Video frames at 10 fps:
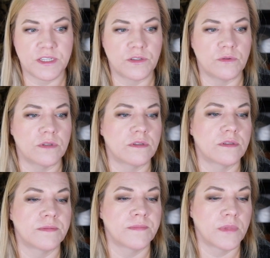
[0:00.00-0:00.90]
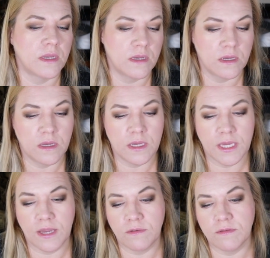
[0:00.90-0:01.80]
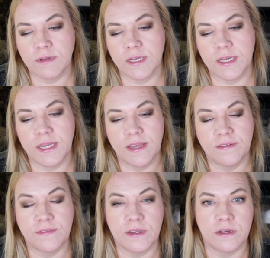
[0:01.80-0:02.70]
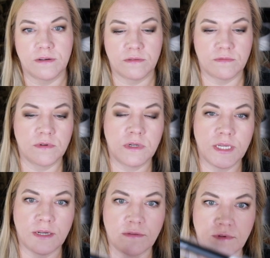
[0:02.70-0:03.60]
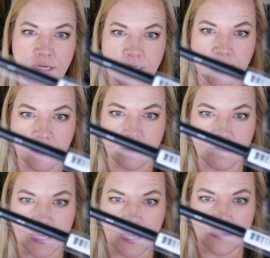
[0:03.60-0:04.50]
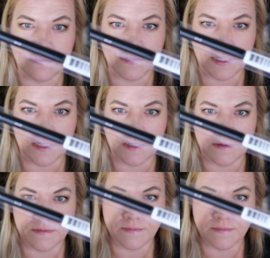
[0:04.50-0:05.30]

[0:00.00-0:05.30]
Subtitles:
tools. Okay, what are we gonna have here? Well, here right now we have the